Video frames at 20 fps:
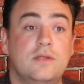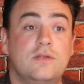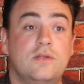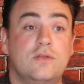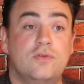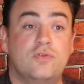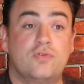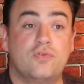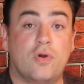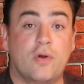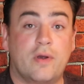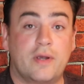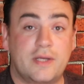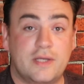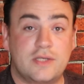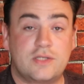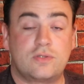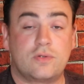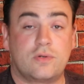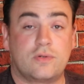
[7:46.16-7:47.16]
drawing
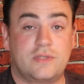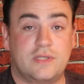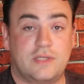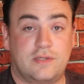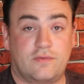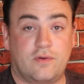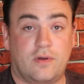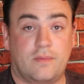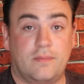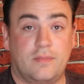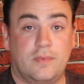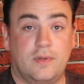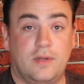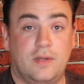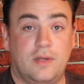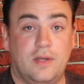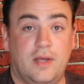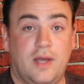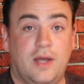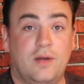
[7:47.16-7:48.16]
his sources from
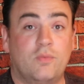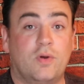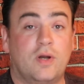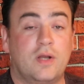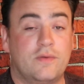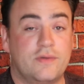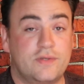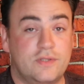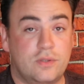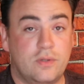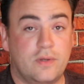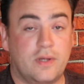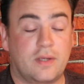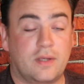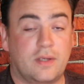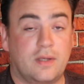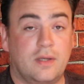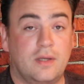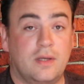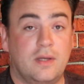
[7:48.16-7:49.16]
and what he was doing.
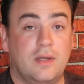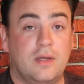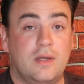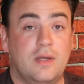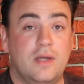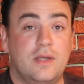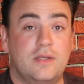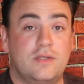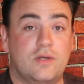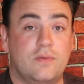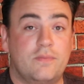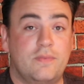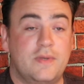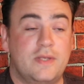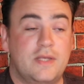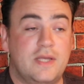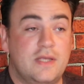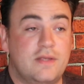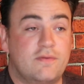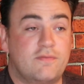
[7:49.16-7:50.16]
So
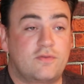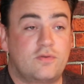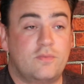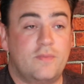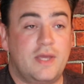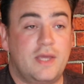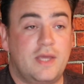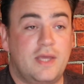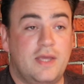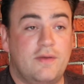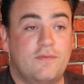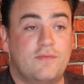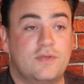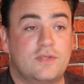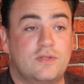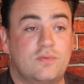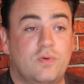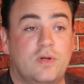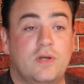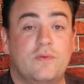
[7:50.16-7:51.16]
to me,
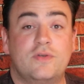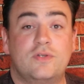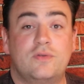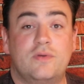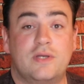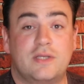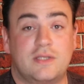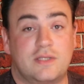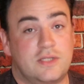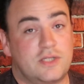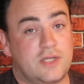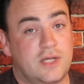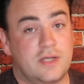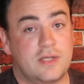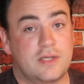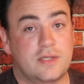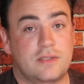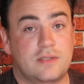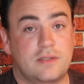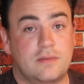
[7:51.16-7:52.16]
what he was doing is a
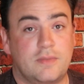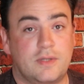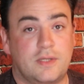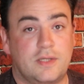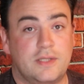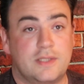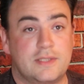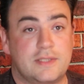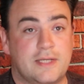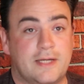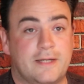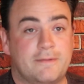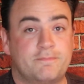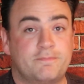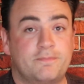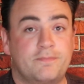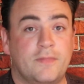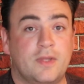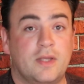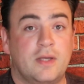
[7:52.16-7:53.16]
genius, because
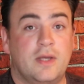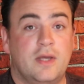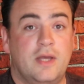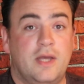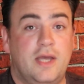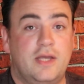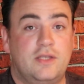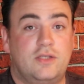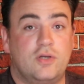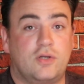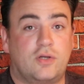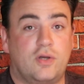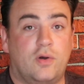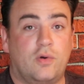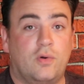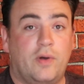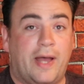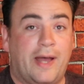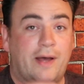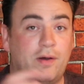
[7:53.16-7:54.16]
he took
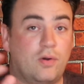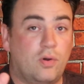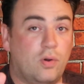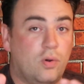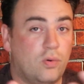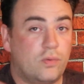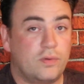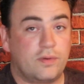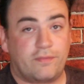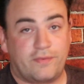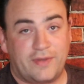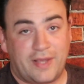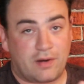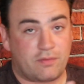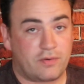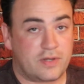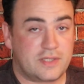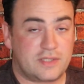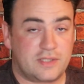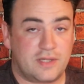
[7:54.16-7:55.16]
out all the
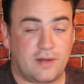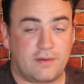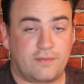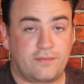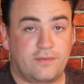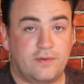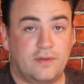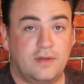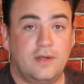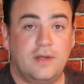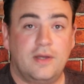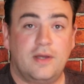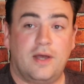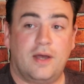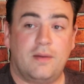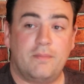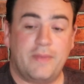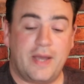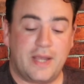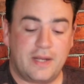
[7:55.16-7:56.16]
flowery stuff
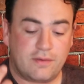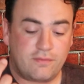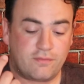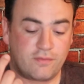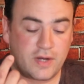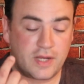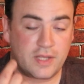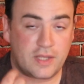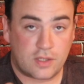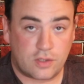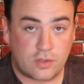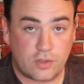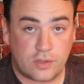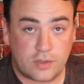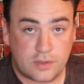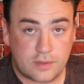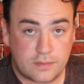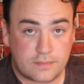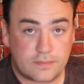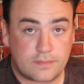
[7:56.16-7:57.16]
and made a really good
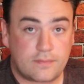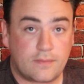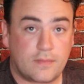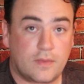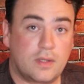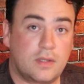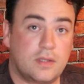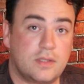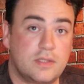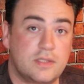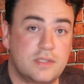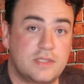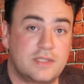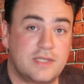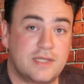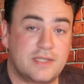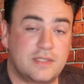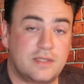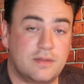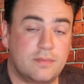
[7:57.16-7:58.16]

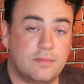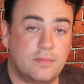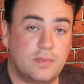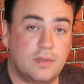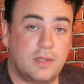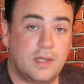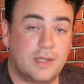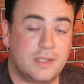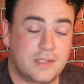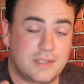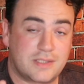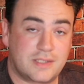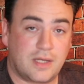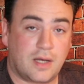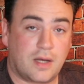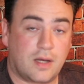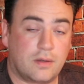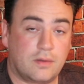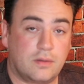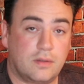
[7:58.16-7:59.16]
system and
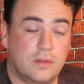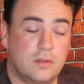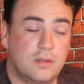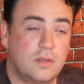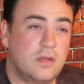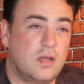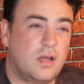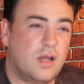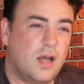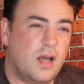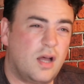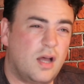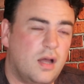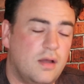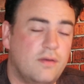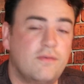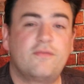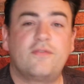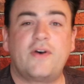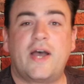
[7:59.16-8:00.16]
style
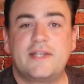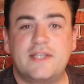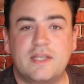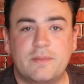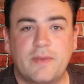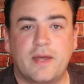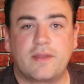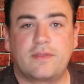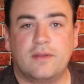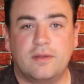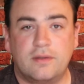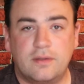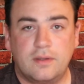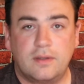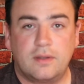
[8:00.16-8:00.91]
fighting method